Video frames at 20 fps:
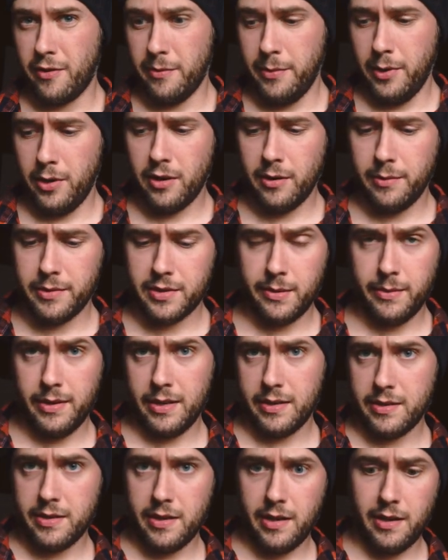familiar with some of
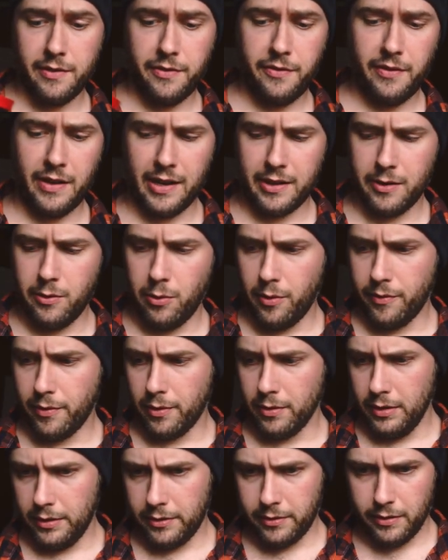this stuff, I go
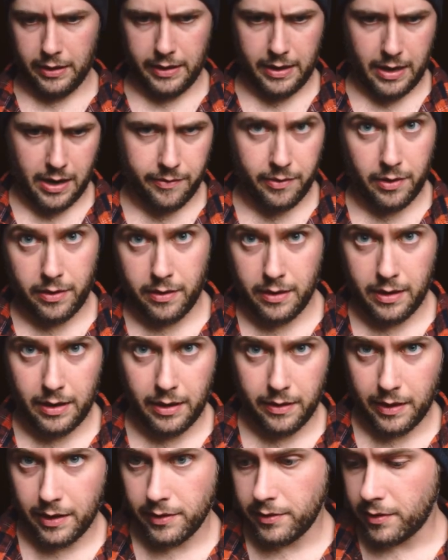over literally everything
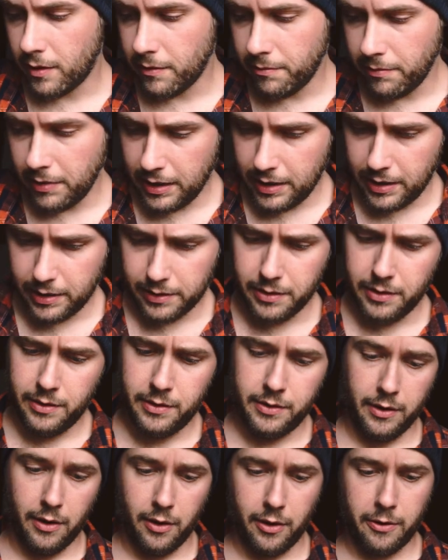in that dirt
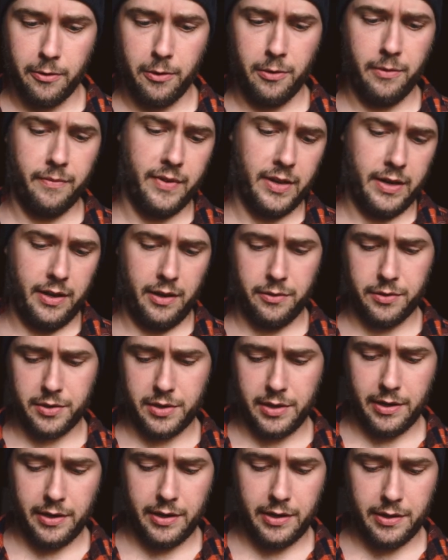bag Darkroom video
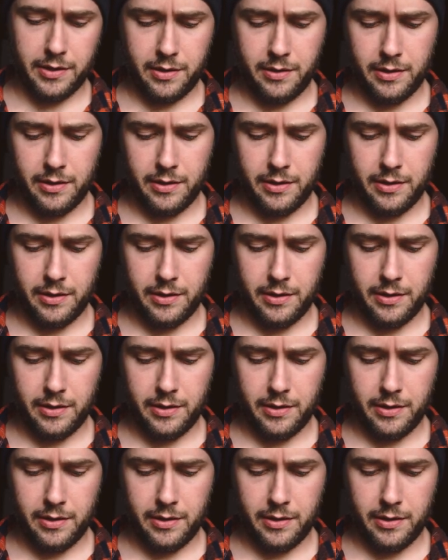series.